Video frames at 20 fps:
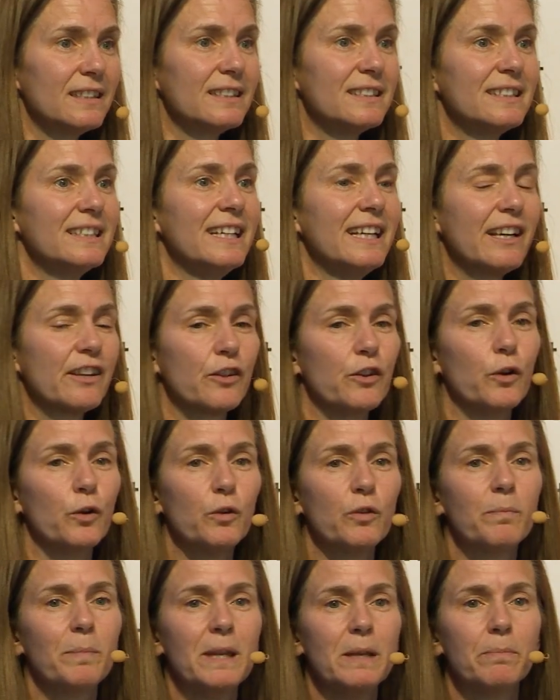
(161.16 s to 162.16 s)
seek
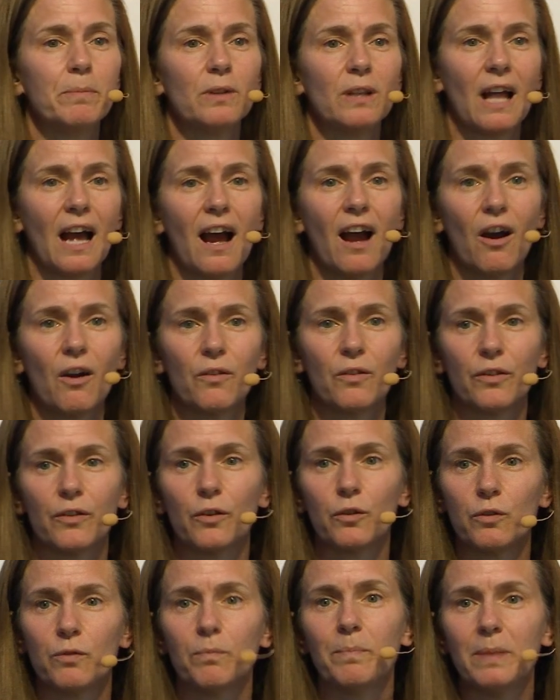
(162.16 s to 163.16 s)
those people out,
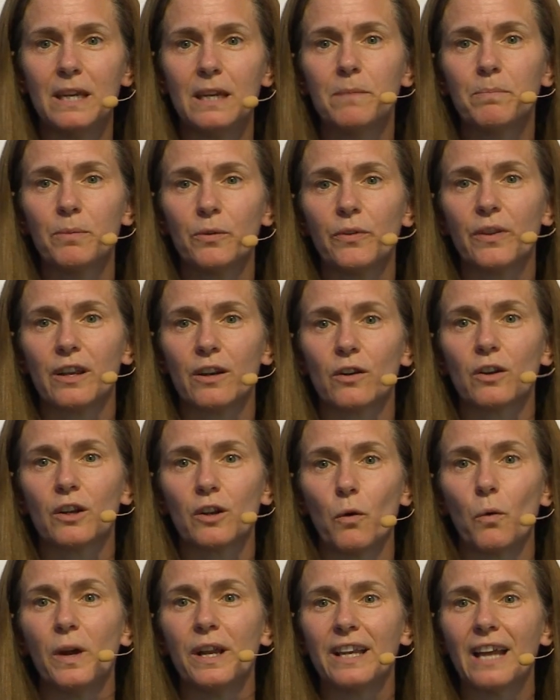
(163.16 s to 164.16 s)
those people that are
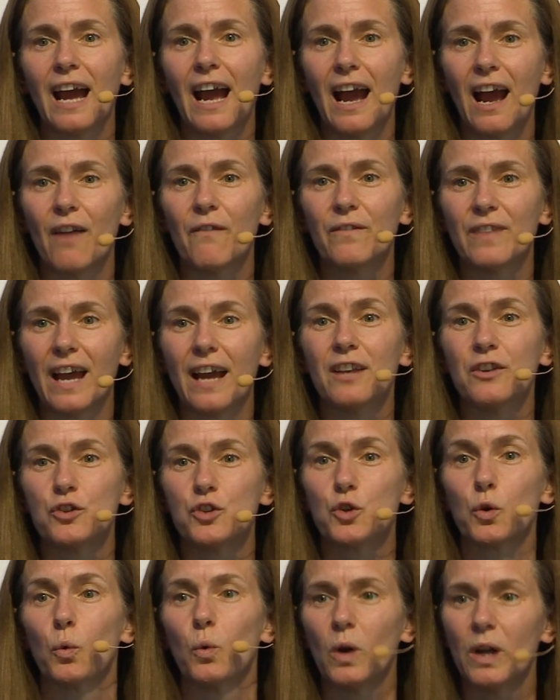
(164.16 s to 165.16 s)
going to have that
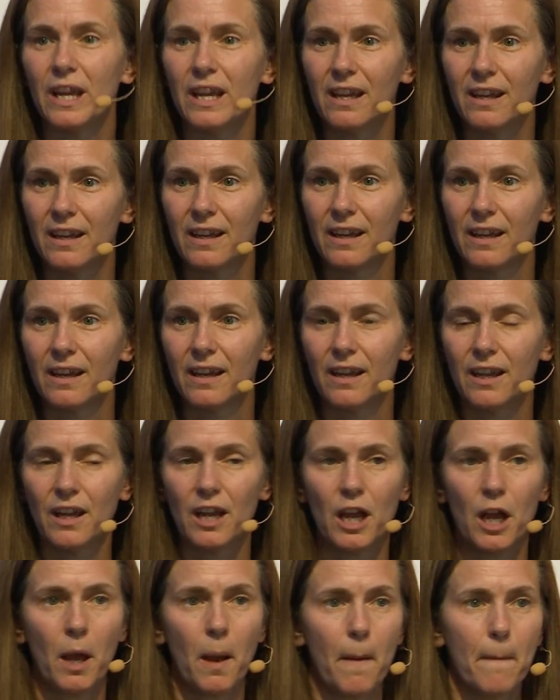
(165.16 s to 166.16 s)
joy,
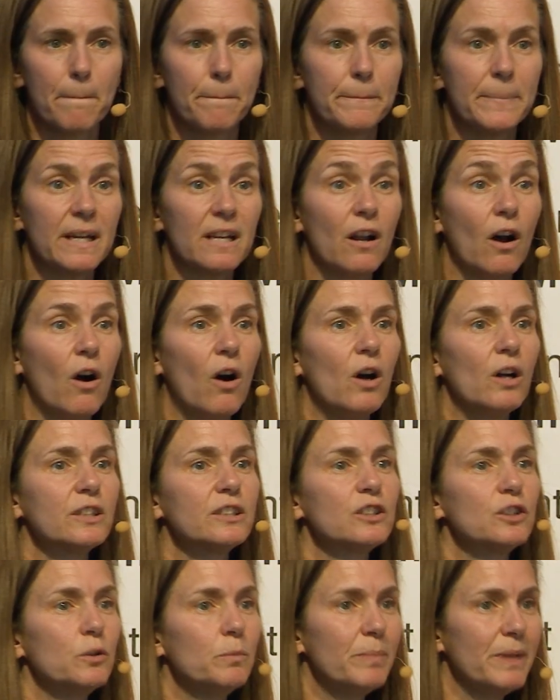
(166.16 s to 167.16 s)
but
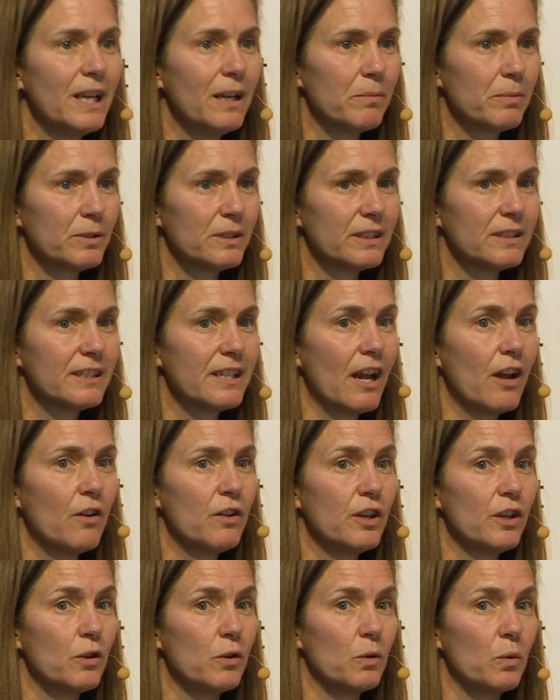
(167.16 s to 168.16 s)
also be able to tell
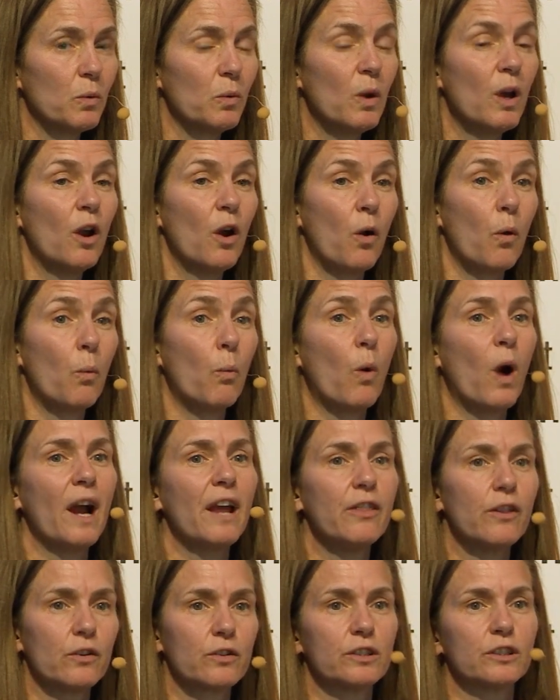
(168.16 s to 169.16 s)
you
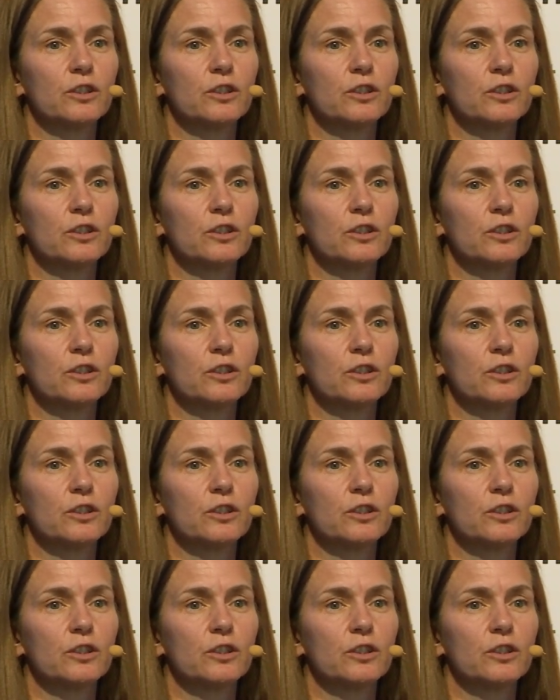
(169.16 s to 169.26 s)
why there's a